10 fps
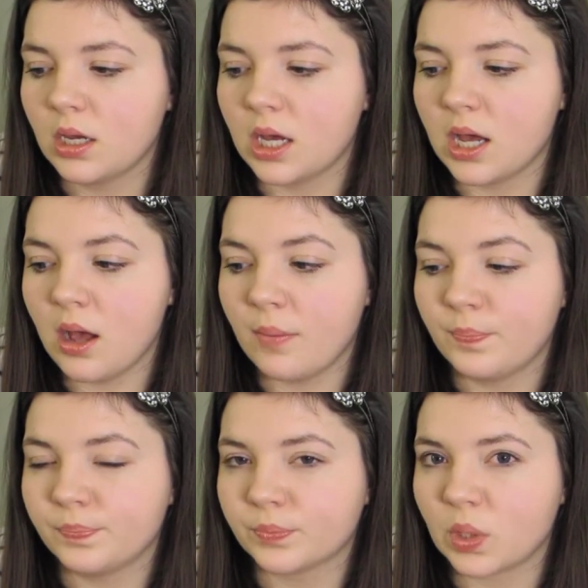
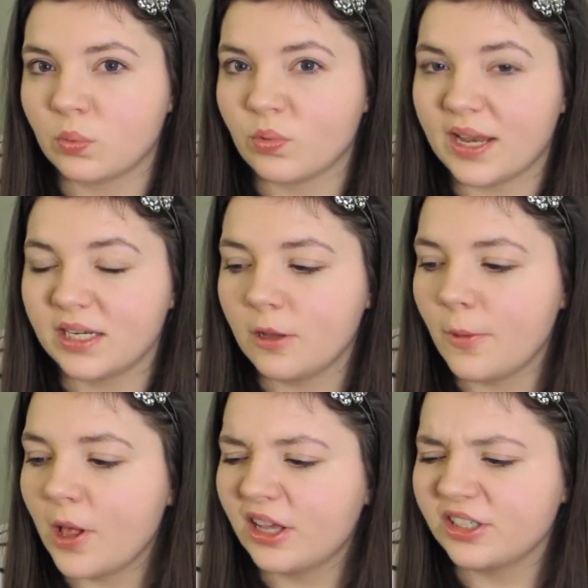um, red nail
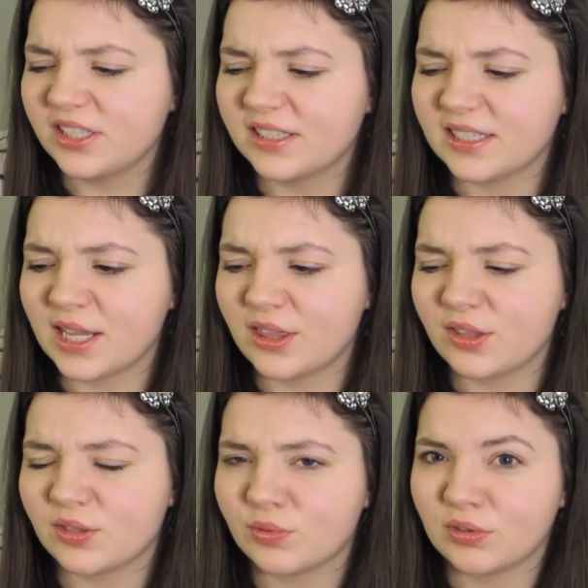polishes, and I
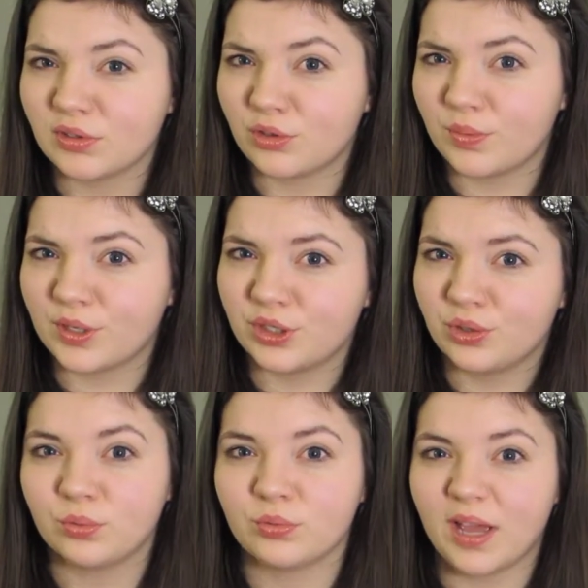thought this was a little bit
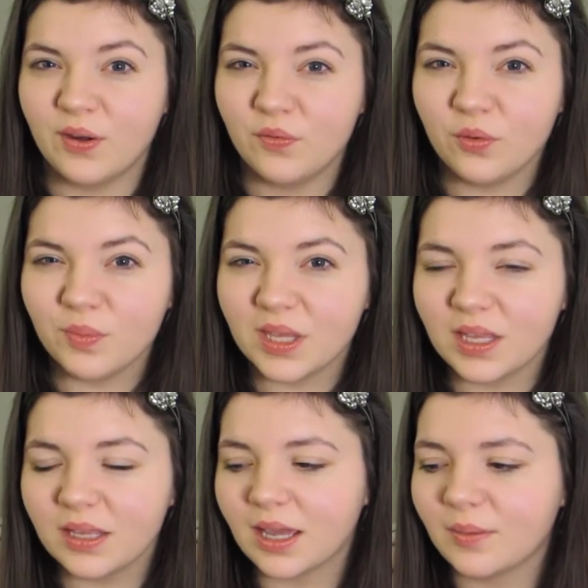too red for
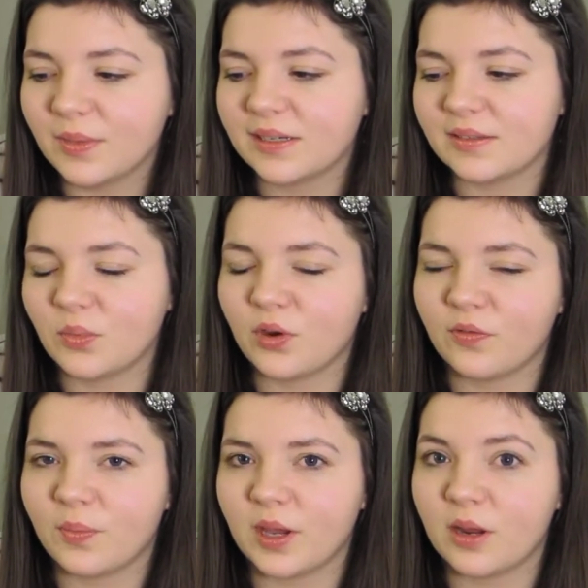me. I mean, it's more of
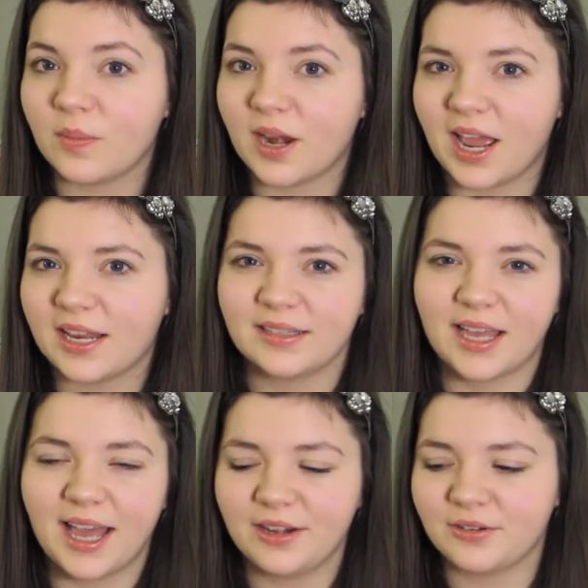a berry, but I,
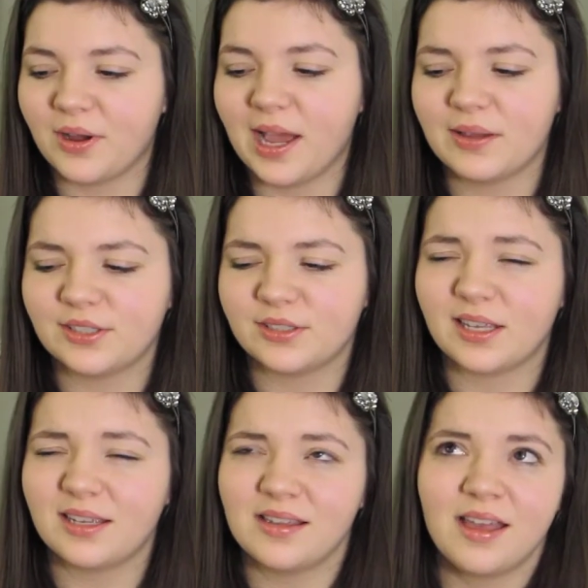I don't know. I was just
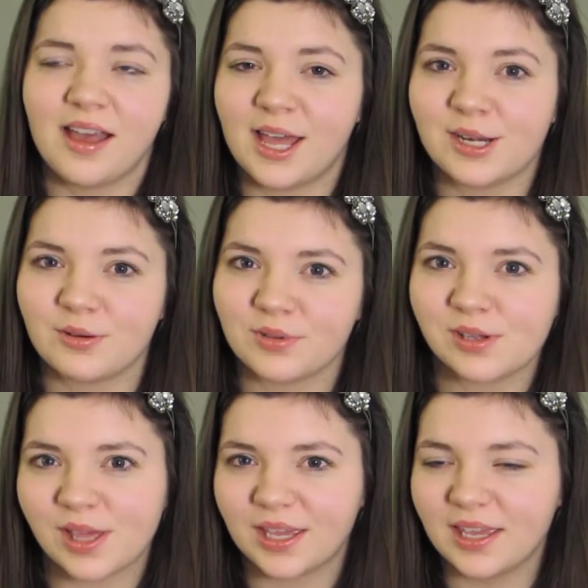like, eh, I don't
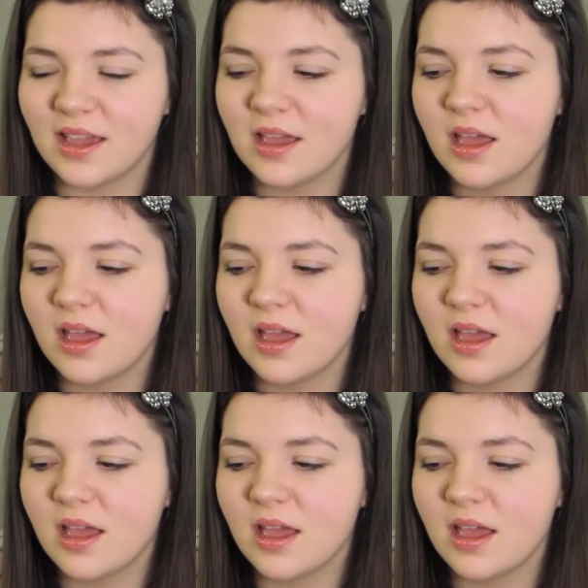really like it.